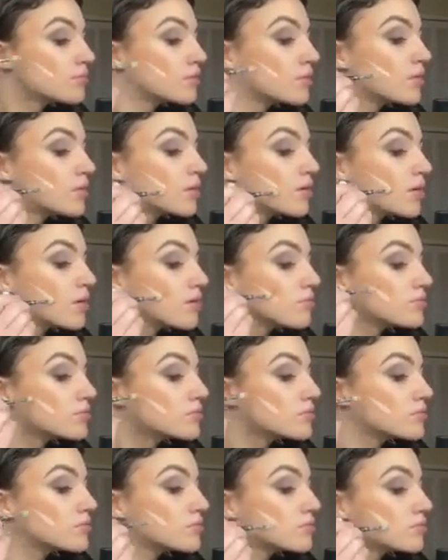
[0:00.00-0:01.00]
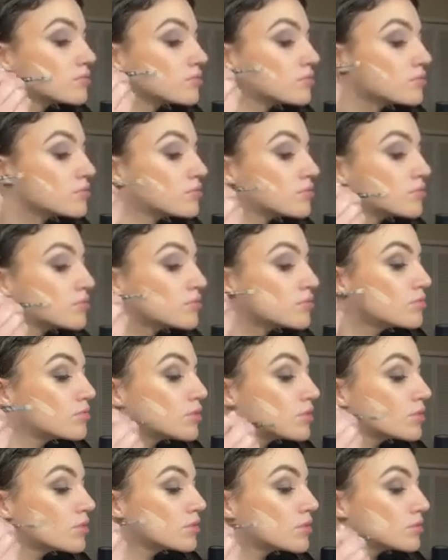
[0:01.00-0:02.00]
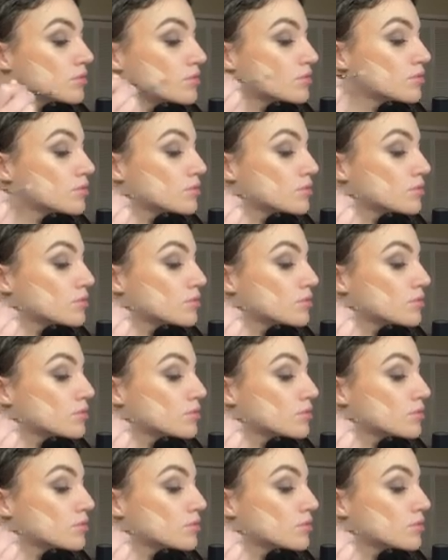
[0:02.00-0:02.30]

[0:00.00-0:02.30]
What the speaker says: and kind of just do this.